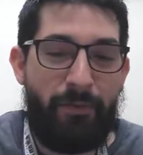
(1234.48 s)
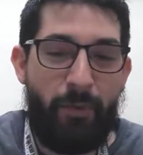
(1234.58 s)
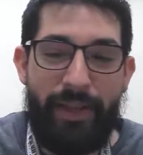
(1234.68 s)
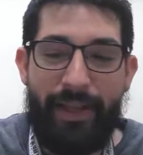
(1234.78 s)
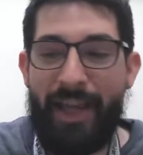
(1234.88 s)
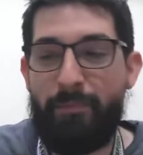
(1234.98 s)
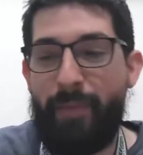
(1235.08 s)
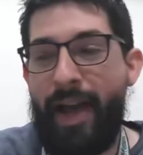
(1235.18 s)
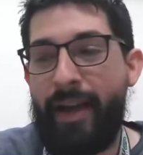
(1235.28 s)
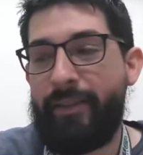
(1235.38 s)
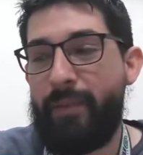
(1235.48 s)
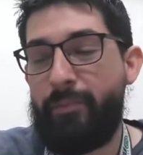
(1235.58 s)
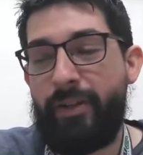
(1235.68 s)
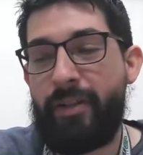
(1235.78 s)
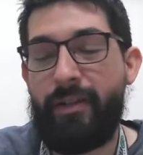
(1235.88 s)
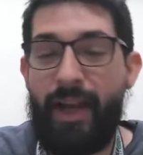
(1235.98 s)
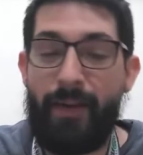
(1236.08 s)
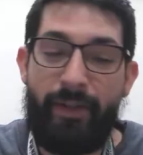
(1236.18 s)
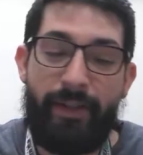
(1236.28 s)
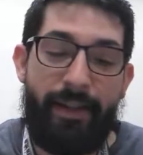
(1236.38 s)
Whenever we came back, they put us on
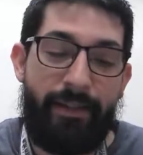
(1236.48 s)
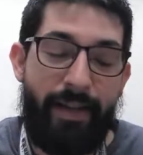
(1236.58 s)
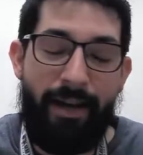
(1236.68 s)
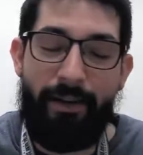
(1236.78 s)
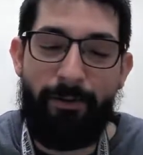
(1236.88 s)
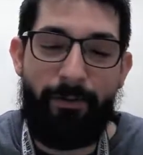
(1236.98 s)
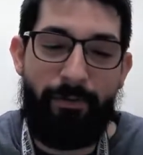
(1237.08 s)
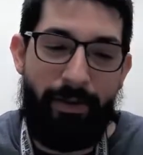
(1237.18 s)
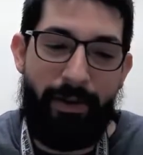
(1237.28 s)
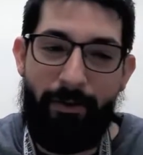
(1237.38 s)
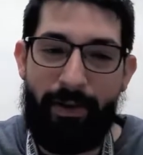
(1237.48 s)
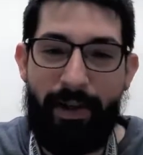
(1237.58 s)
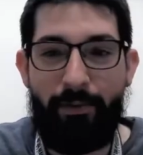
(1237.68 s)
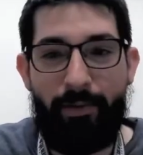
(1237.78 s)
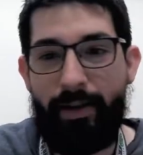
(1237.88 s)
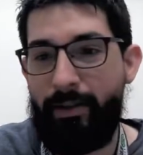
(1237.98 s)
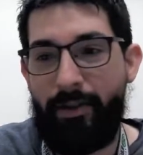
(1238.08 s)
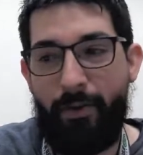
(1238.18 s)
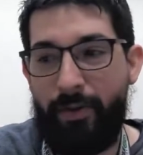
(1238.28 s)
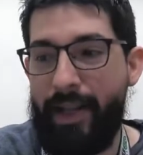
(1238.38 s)
every detail. Getting ready to
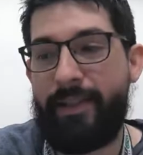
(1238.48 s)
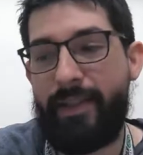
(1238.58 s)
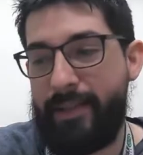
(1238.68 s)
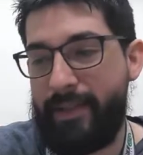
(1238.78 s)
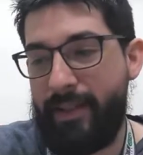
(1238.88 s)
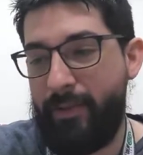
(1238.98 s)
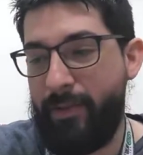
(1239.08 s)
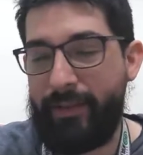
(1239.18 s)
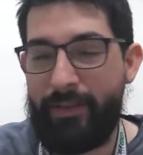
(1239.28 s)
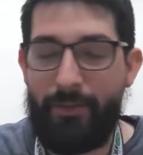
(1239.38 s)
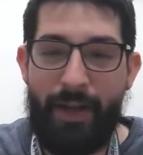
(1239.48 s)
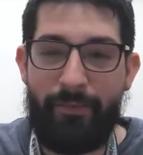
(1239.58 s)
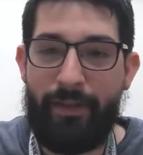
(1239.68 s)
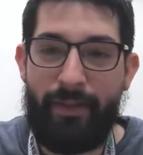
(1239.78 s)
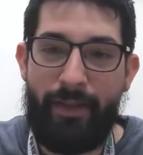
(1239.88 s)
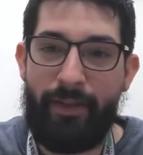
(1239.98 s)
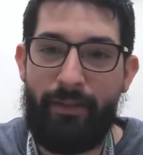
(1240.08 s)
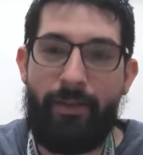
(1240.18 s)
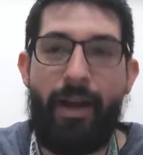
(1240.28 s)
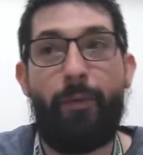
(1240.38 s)
go to NTC, we had to do
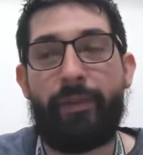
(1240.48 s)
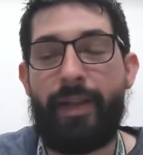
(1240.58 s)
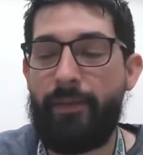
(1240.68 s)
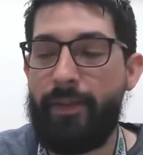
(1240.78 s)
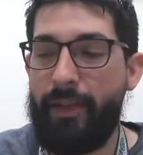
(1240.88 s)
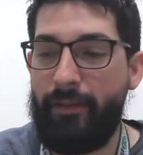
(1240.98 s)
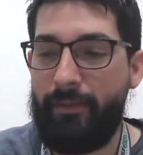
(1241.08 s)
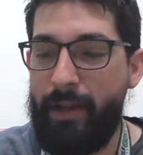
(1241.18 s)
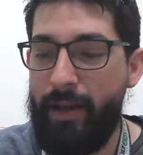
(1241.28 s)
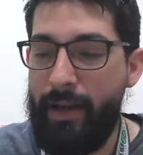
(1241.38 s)
everything or help with everything.